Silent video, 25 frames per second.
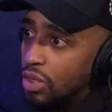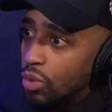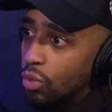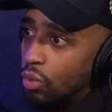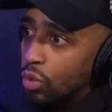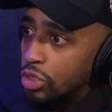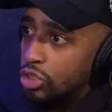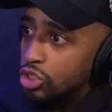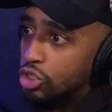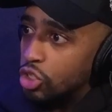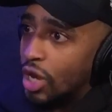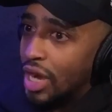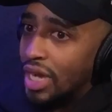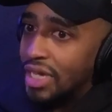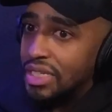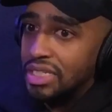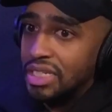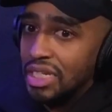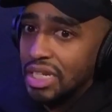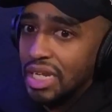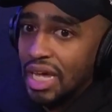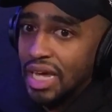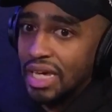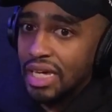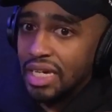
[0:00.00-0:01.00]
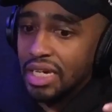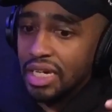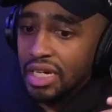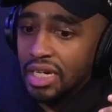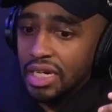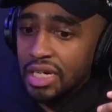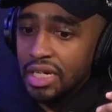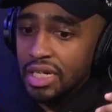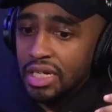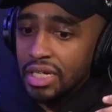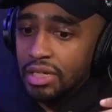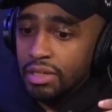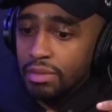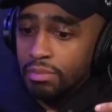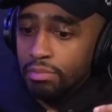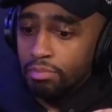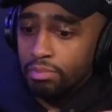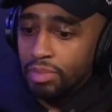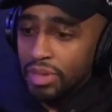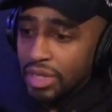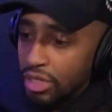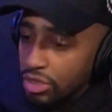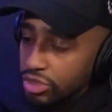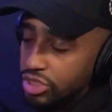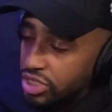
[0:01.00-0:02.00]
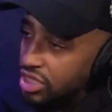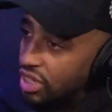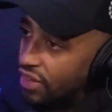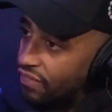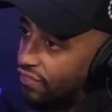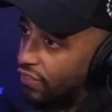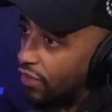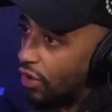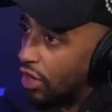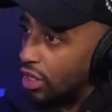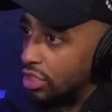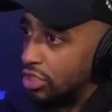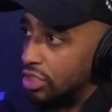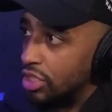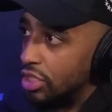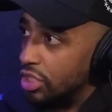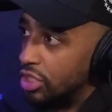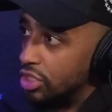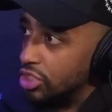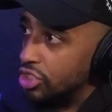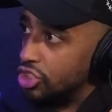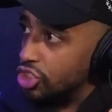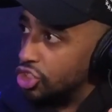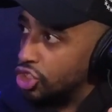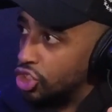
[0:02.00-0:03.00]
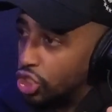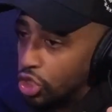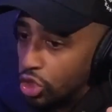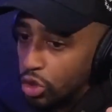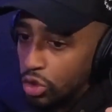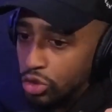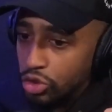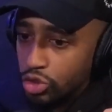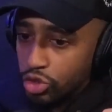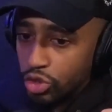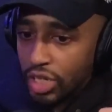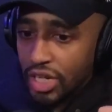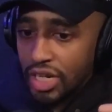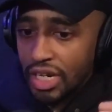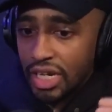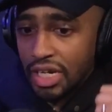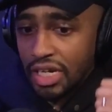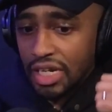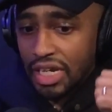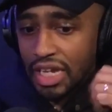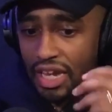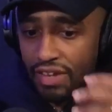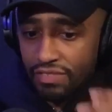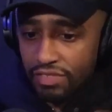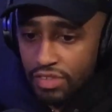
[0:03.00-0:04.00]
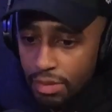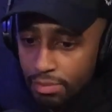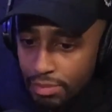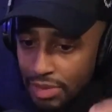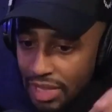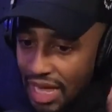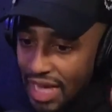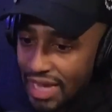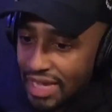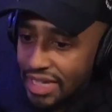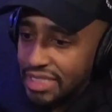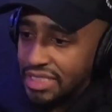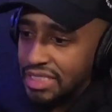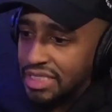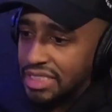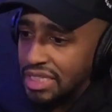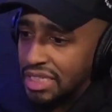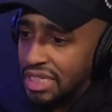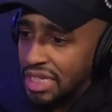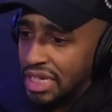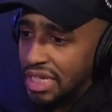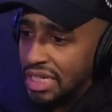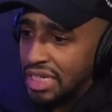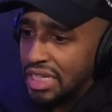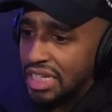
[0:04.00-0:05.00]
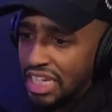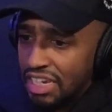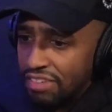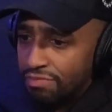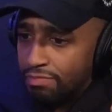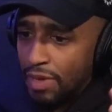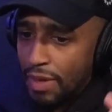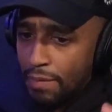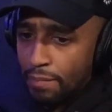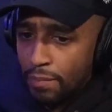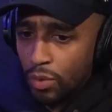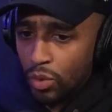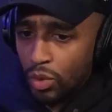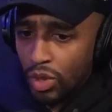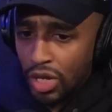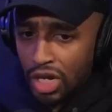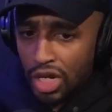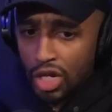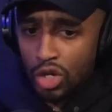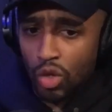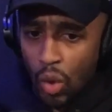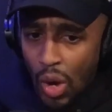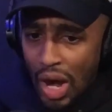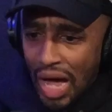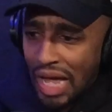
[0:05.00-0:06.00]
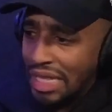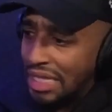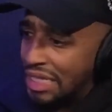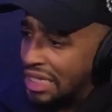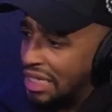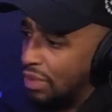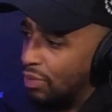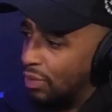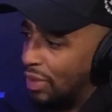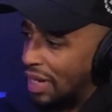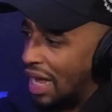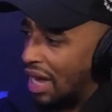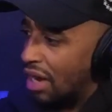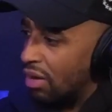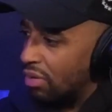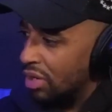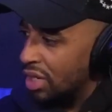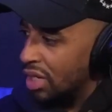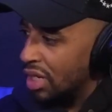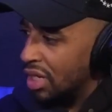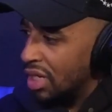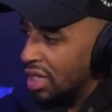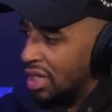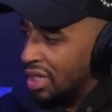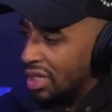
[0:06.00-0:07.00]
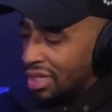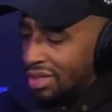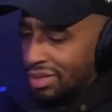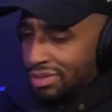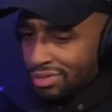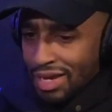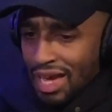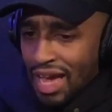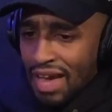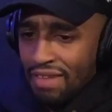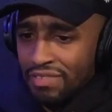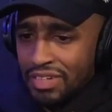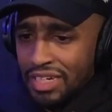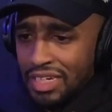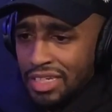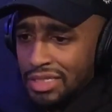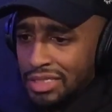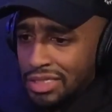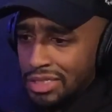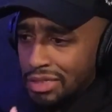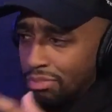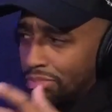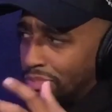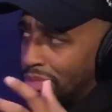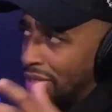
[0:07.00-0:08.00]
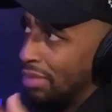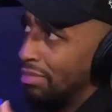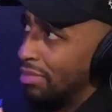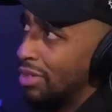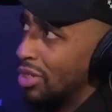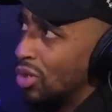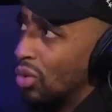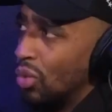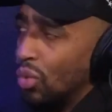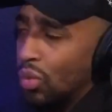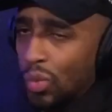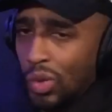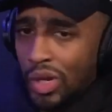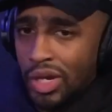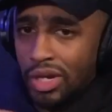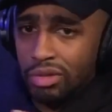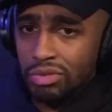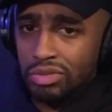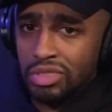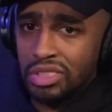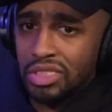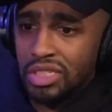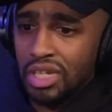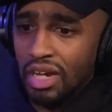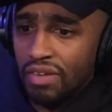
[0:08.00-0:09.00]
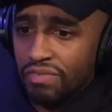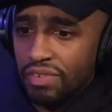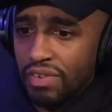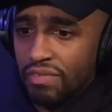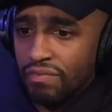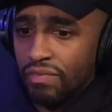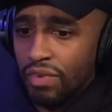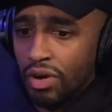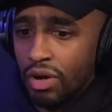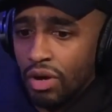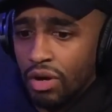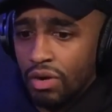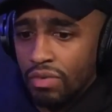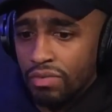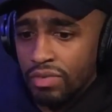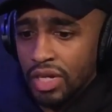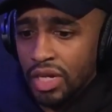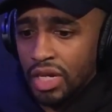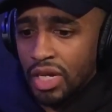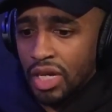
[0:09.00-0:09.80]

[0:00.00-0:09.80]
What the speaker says: We're trying to, like, build stuff for our children and give them legacy and give people good quality without having these subliminal weird stuff involved.